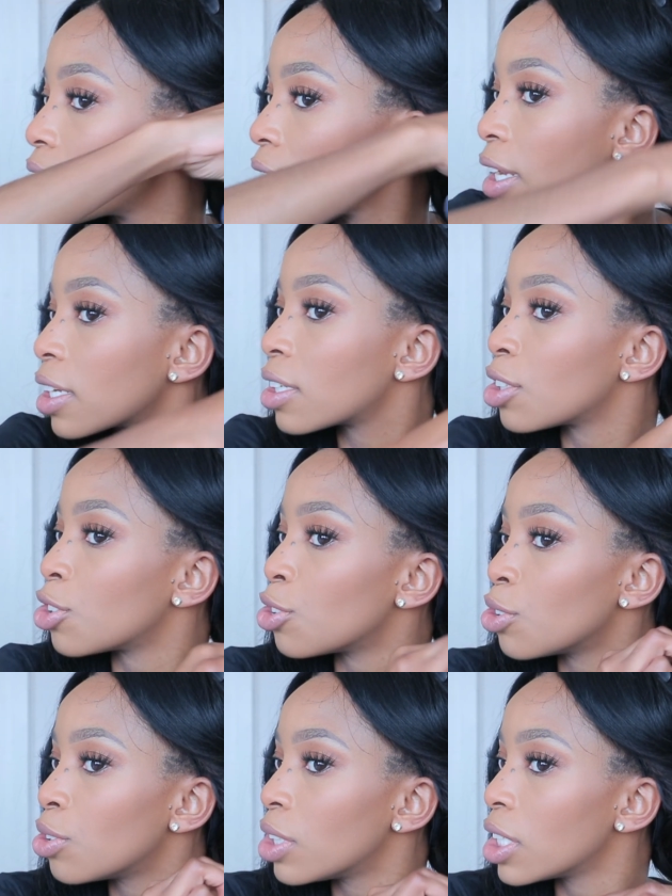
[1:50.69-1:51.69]
like
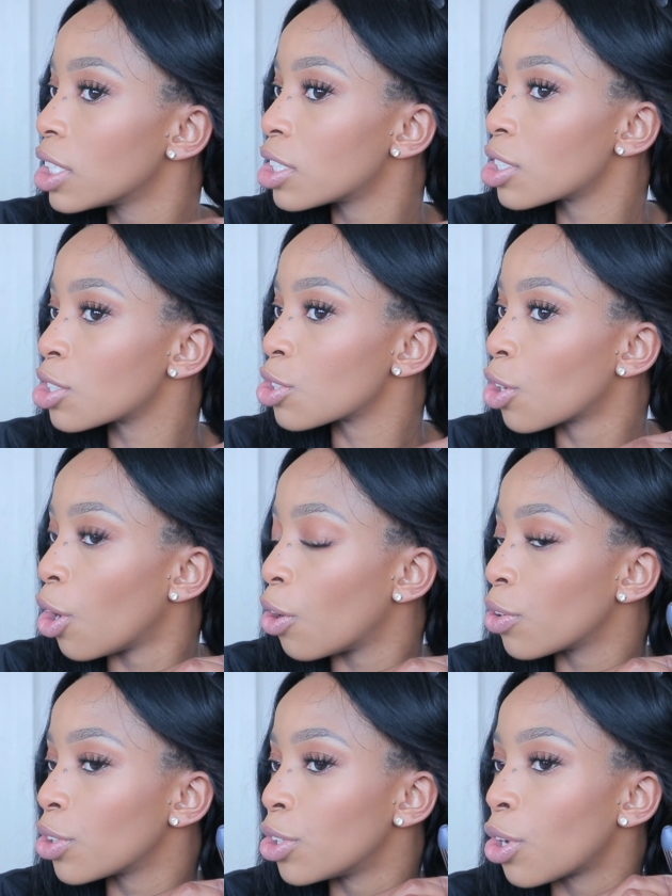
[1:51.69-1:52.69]
you need to go,
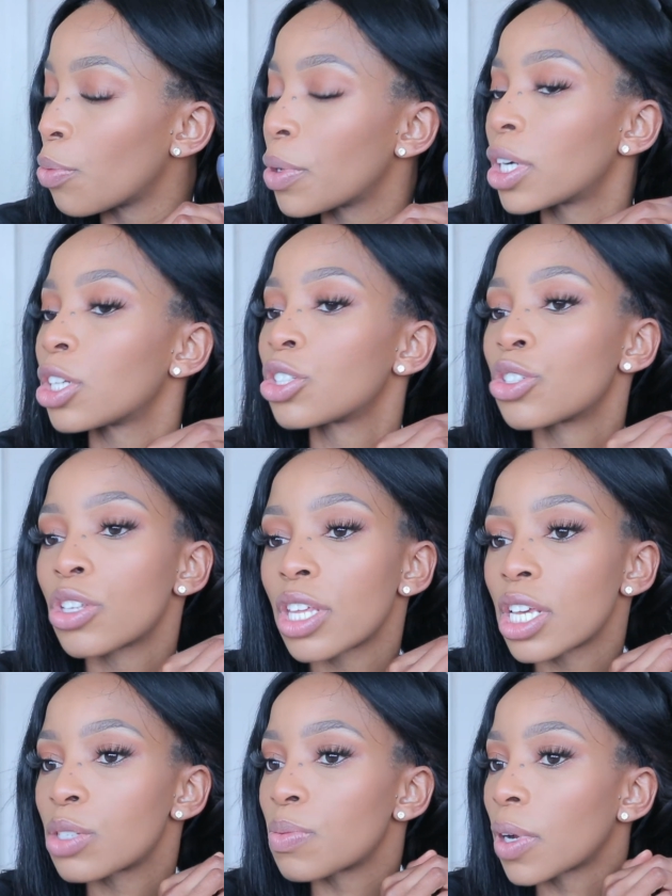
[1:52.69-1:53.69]
you know, we're gonna do this,